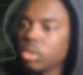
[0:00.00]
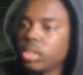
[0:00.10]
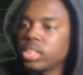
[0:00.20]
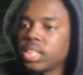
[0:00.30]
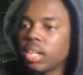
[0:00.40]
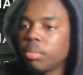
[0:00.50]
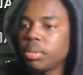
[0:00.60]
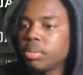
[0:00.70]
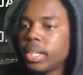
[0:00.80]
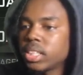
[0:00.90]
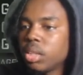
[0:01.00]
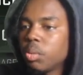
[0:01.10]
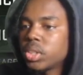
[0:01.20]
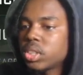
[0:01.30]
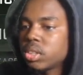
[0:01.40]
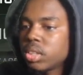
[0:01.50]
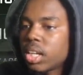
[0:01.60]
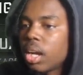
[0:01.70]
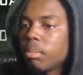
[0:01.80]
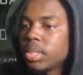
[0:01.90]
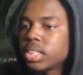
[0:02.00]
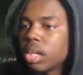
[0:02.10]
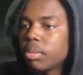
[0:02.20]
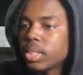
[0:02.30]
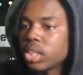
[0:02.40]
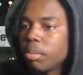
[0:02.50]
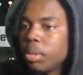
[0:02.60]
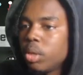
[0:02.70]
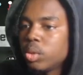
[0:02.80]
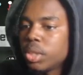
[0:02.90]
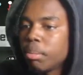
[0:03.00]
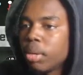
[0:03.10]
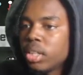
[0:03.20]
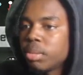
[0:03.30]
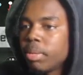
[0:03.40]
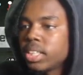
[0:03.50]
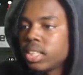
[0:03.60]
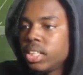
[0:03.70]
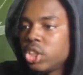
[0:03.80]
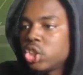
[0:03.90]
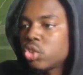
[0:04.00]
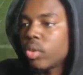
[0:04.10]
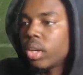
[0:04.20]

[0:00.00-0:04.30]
this setup is basically what's the common setup that's gonna be used in mud to basically destroy